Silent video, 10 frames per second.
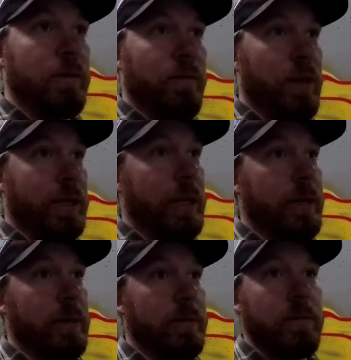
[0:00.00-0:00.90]

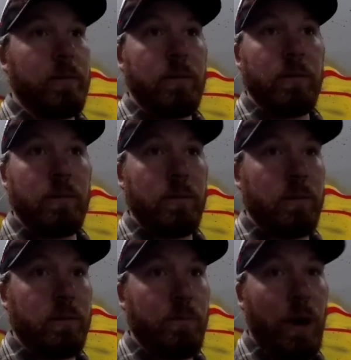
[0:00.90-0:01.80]
fucking
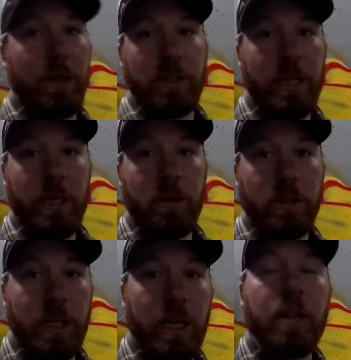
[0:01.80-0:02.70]
by the skin of your
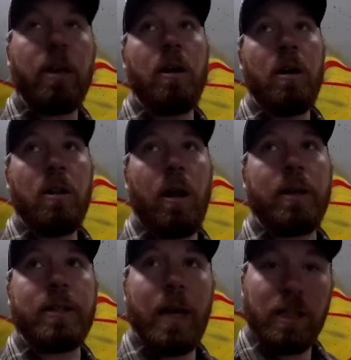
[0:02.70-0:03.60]
teeth. A lot
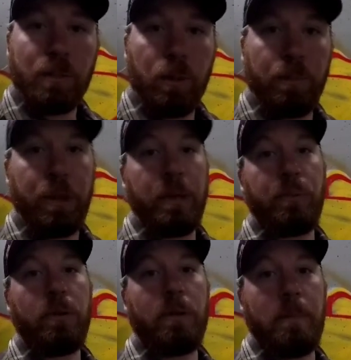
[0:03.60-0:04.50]
of desperate
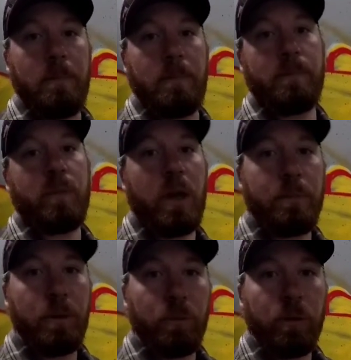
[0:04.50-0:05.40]
people, a lot
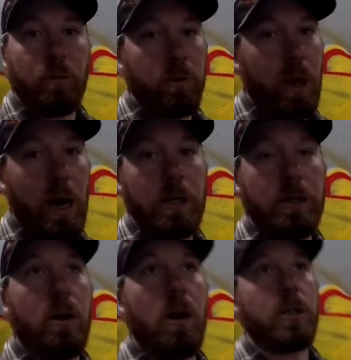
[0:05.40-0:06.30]
of people that are real high
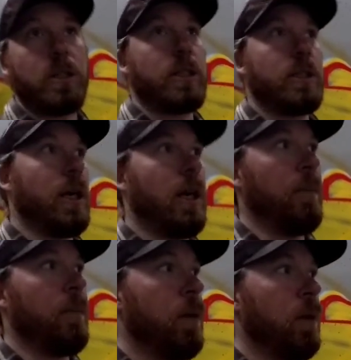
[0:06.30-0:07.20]
on drugs.
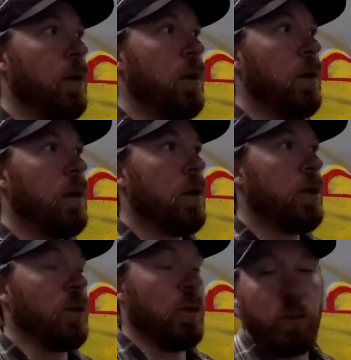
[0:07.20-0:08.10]

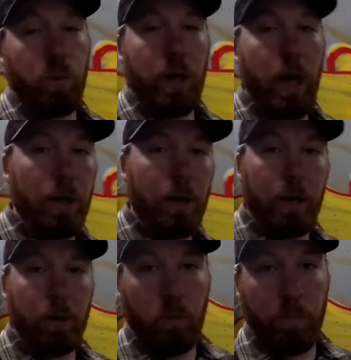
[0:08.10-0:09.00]
So I just wanted to
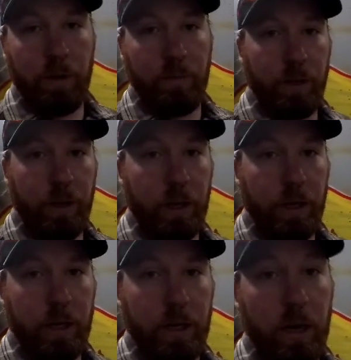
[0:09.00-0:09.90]
highlight a little bit of
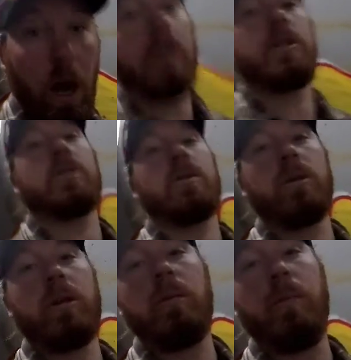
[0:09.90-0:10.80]
the not so
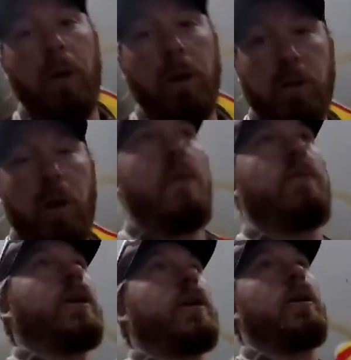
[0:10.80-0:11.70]
good part of
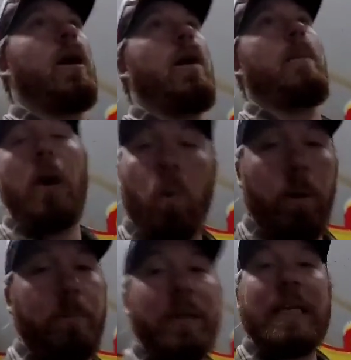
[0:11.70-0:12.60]
traveling. I don't
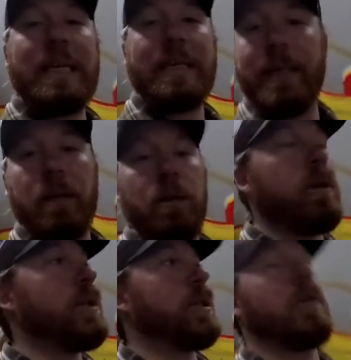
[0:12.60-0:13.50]
want to be
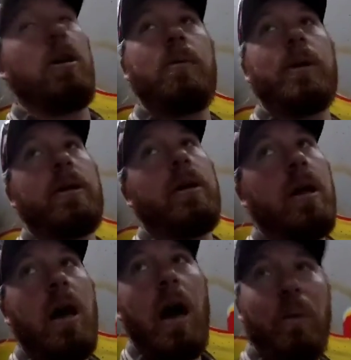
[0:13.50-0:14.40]
here in Tacoma.
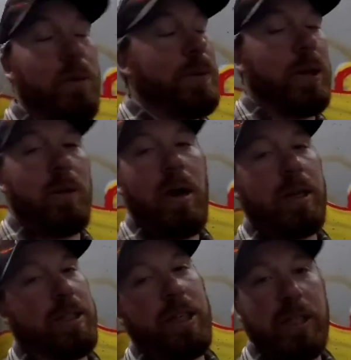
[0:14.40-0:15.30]
I don't want to be in a
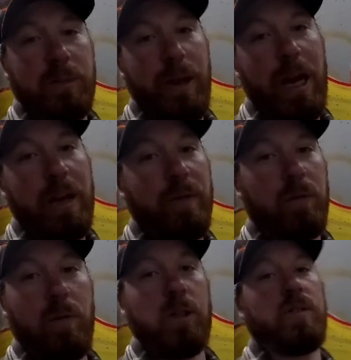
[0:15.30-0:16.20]
lot of cities, man.
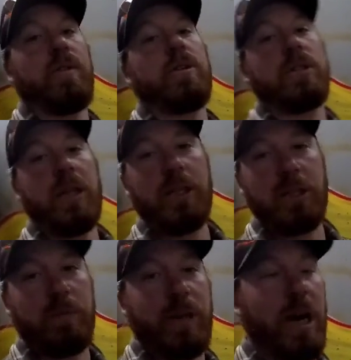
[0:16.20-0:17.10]
Even Roseville
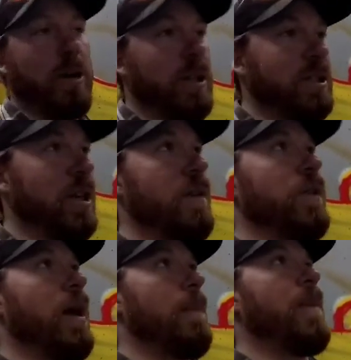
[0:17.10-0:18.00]
sketches me out, and that's not
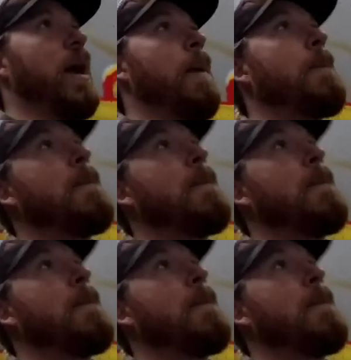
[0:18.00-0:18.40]
even that bad.